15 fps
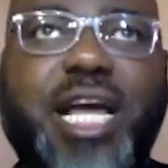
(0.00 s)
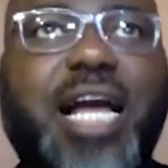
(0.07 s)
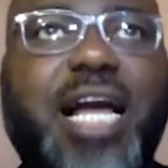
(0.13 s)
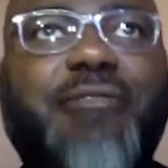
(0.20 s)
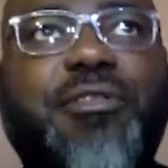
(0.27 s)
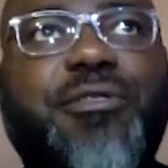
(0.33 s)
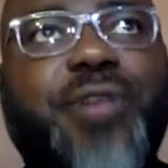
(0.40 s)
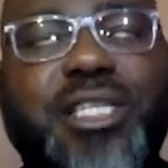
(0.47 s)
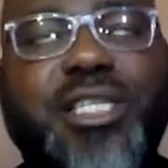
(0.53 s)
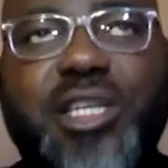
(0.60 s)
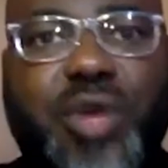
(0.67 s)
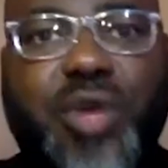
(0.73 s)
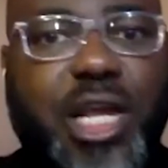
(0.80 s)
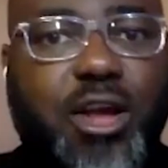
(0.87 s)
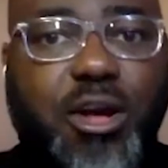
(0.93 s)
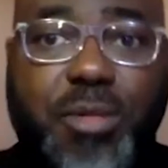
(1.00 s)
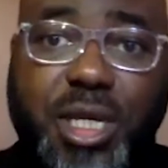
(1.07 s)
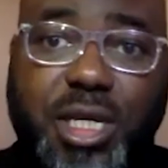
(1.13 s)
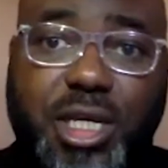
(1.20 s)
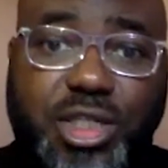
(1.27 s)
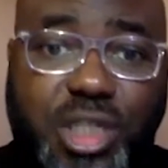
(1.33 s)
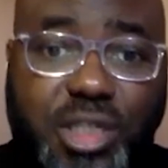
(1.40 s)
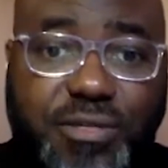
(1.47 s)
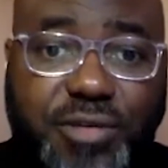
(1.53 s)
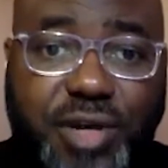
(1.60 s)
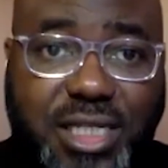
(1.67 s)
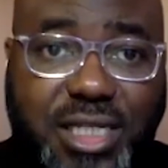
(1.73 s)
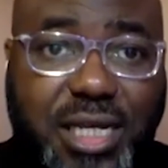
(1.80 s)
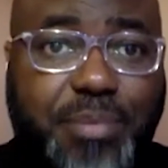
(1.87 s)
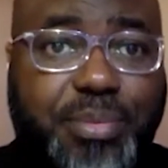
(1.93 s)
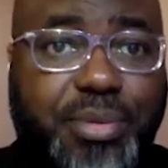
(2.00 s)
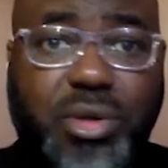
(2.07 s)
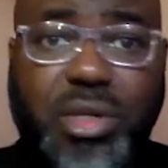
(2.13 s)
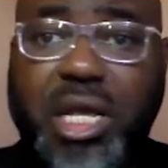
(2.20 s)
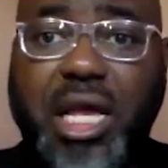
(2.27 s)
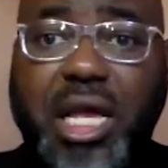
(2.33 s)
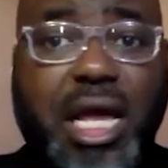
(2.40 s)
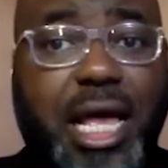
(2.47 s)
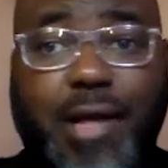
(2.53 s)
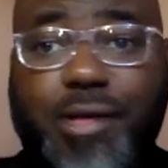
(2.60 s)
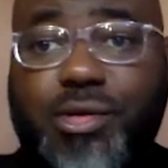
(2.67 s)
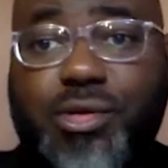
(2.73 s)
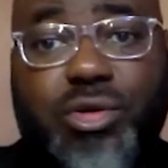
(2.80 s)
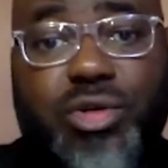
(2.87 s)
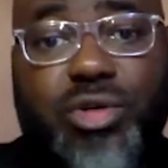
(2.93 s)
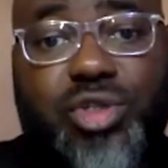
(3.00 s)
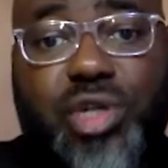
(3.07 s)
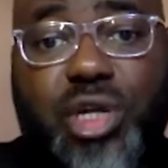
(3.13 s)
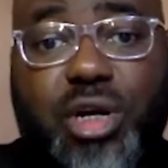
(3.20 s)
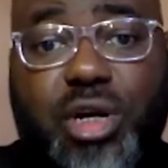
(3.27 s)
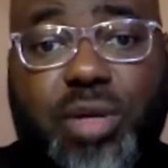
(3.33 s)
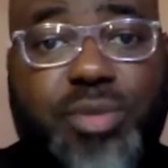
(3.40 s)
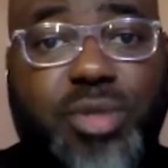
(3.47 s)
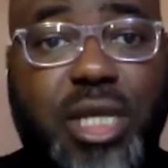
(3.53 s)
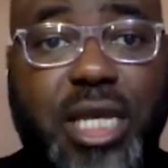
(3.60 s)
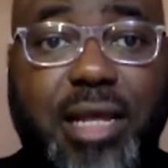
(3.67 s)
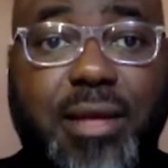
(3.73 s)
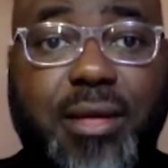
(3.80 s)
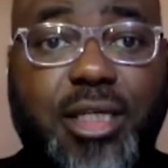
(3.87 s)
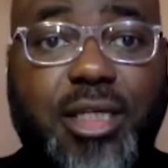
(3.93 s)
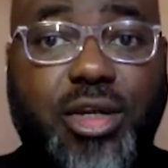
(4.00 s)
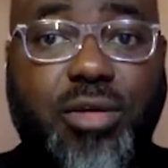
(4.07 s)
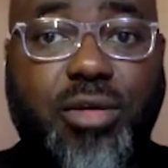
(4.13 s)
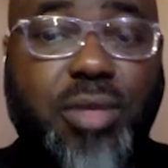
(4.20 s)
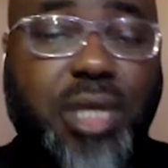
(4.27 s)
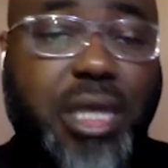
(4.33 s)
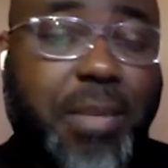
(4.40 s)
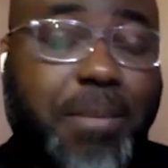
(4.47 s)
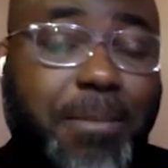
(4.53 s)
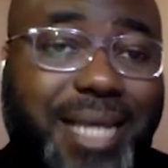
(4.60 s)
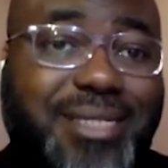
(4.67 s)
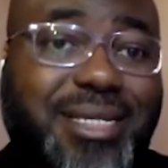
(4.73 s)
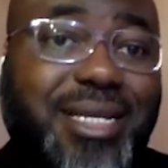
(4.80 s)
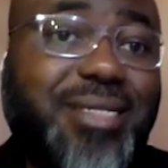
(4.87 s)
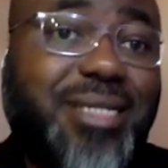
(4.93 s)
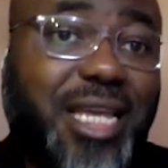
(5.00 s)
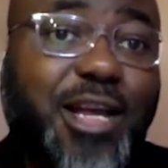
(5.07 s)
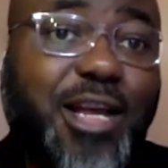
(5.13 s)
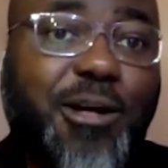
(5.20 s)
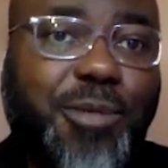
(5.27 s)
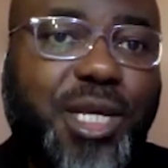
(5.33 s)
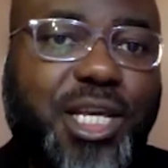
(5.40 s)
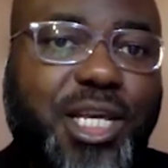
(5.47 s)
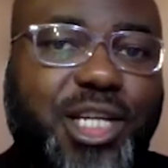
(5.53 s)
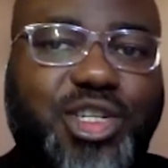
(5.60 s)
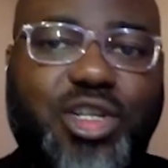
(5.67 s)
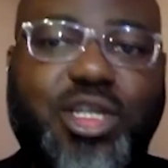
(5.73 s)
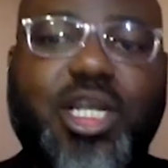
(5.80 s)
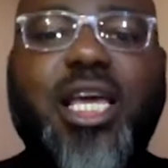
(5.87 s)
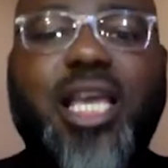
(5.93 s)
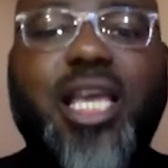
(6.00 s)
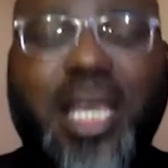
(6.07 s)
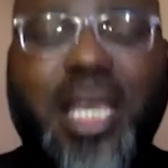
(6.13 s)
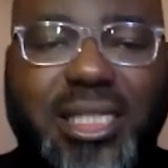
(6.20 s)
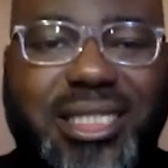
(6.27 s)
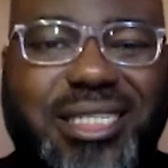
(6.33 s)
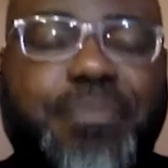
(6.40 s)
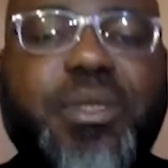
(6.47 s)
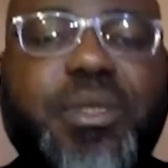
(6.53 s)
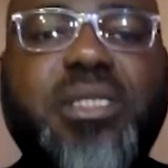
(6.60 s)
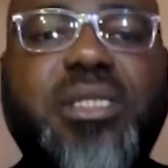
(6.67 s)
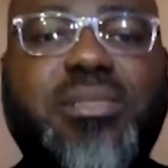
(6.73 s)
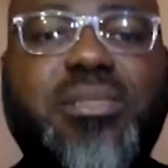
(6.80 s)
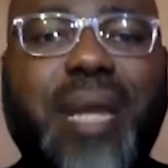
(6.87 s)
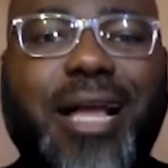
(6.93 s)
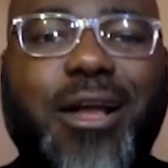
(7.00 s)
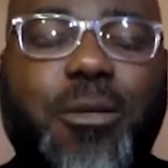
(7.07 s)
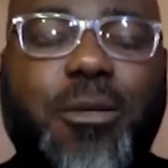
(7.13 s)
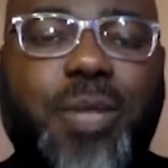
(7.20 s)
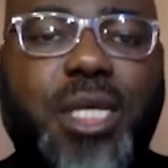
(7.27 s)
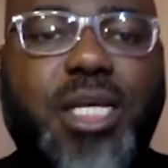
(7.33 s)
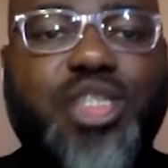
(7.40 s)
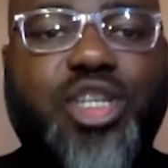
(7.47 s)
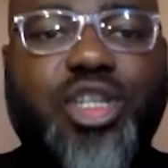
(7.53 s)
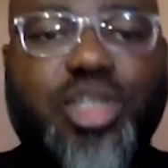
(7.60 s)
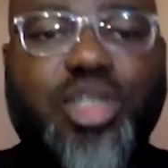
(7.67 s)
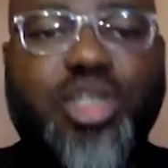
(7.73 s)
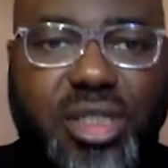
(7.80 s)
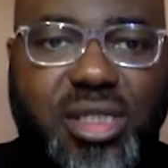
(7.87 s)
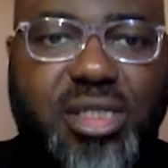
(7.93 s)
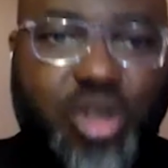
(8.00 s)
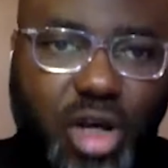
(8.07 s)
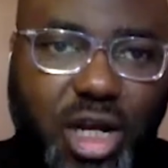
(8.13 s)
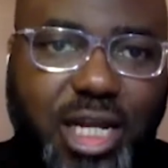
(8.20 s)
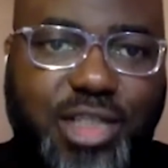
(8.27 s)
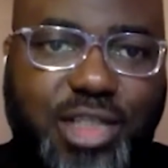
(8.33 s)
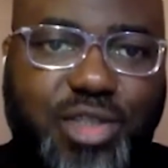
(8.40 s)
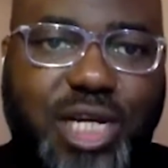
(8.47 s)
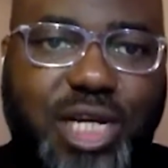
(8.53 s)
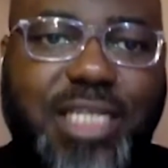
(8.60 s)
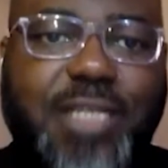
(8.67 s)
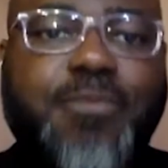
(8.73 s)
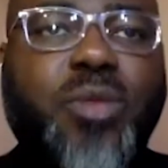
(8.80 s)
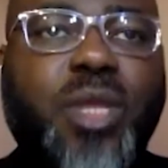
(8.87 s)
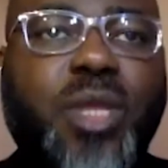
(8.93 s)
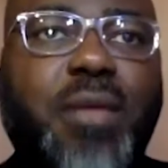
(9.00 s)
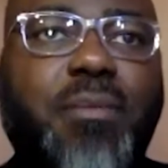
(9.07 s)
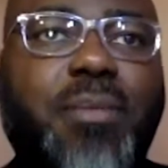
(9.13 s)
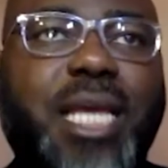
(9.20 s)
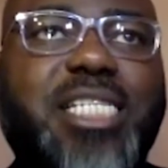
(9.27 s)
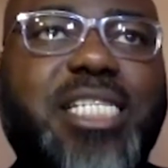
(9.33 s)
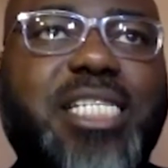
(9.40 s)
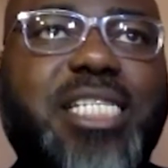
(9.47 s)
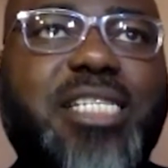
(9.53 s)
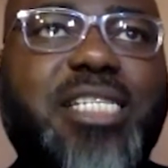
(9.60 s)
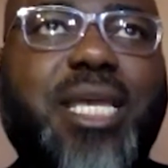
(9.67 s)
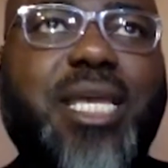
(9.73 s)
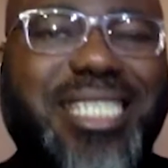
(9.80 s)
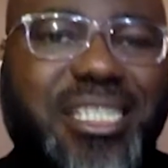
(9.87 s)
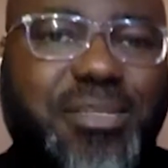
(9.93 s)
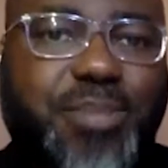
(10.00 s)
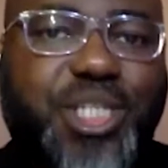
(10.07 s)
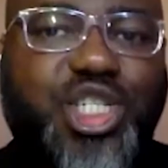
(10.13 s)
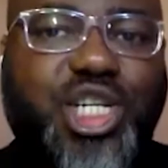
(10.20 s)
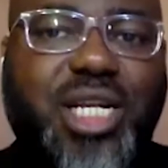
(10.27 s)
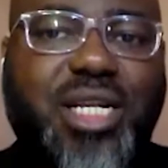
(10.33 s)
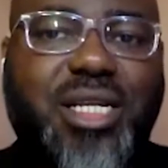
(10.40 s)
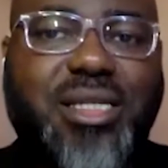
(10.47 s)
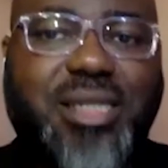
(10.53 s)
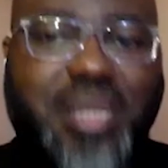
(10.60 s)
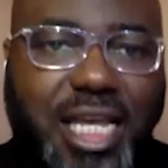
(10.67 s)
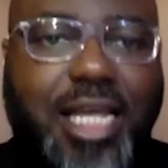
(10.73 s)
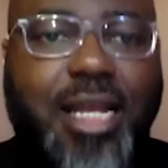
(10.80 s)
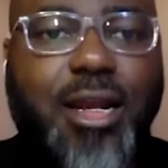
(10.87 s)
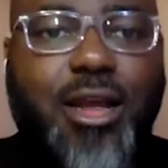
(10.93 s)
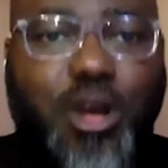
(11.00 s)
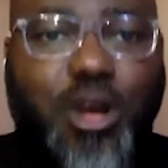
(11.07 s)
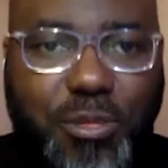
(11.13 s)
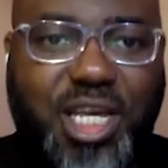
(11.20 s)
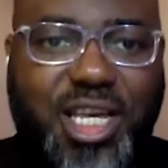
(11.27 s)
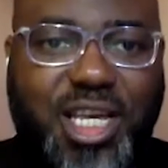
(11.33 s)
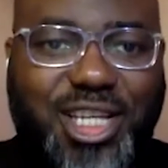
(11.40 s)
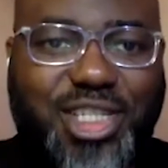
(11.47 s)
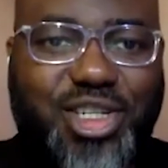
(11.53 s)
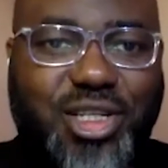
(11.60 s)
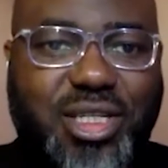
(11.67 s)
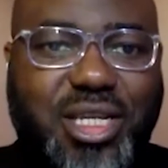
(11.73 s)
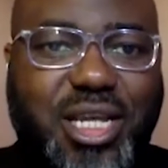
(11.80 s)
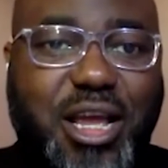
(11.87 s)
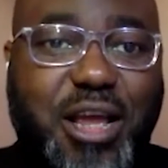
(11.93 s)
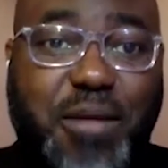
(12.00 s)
So if I have a first degree in communications, for example, I could go straight up to get a you know a master's in communication. It deepens my communications knowledge, right? It makes me a specialist in communication.